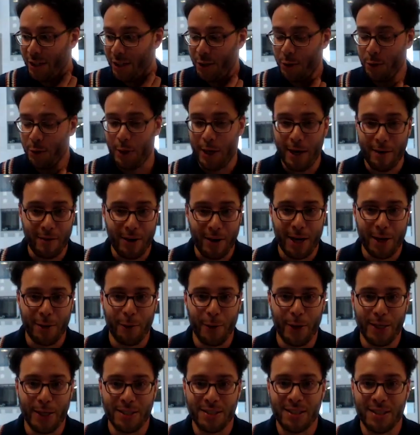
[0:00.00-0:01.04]
you have
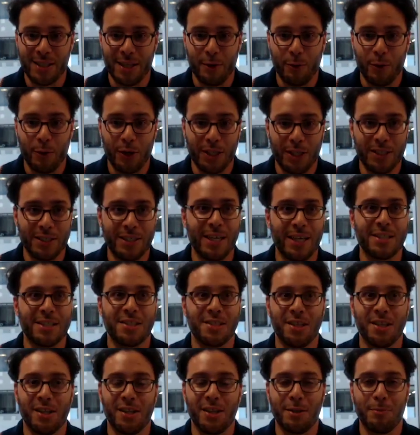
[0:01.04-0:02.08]
highways that were
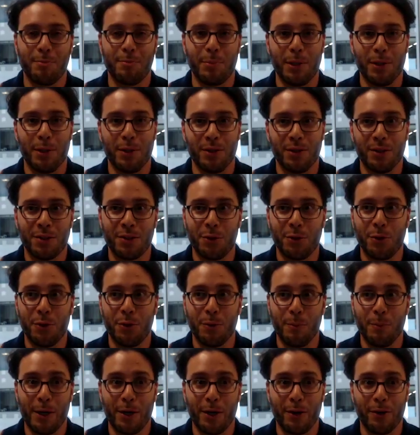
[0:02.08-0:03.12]
intentionally built through
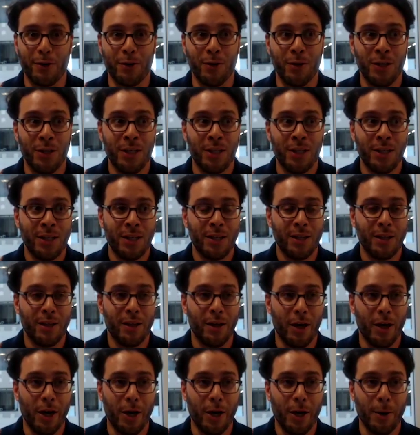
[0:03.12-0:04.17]
the middle
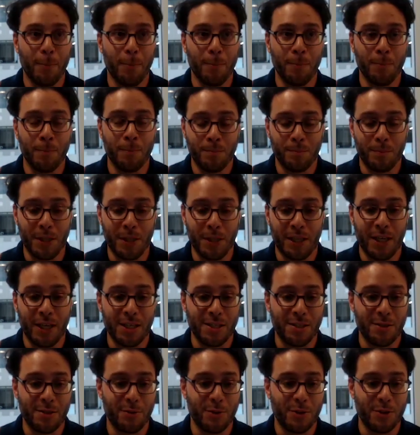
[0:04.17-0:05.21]

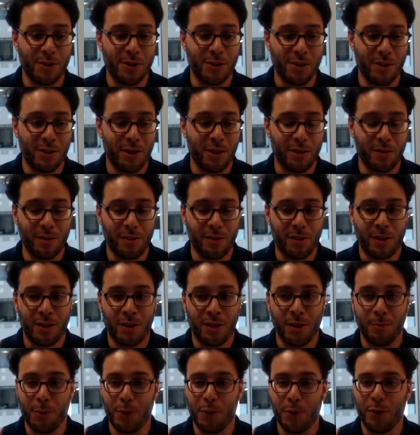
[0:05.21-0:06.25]
because it was
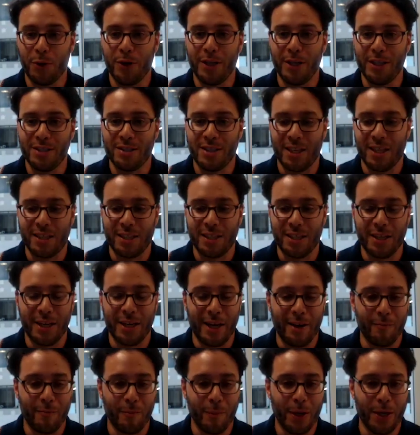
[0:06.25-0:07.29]
communities that didn't
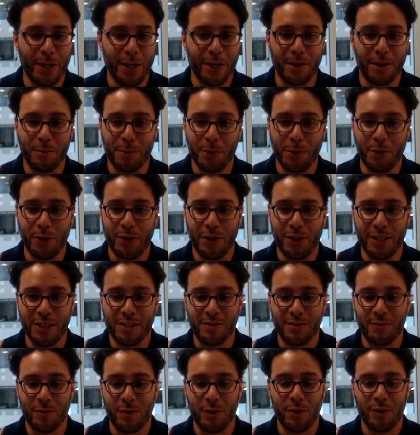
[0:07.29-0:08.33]
have money, communities
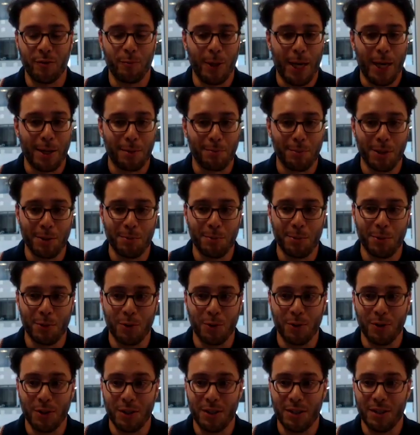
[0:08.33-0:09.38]
full of Black
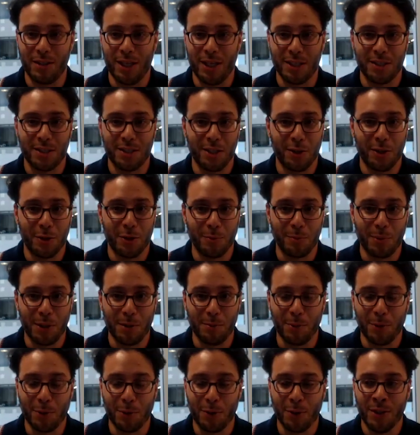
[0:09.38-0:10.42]
people and Latino
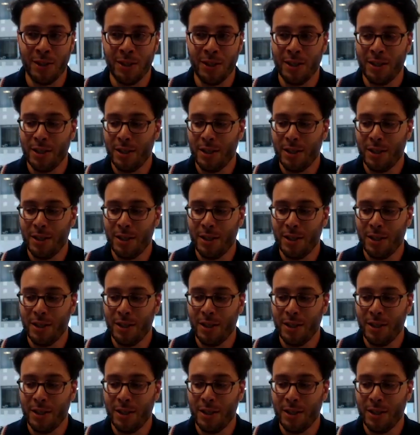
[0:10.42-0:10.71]
people.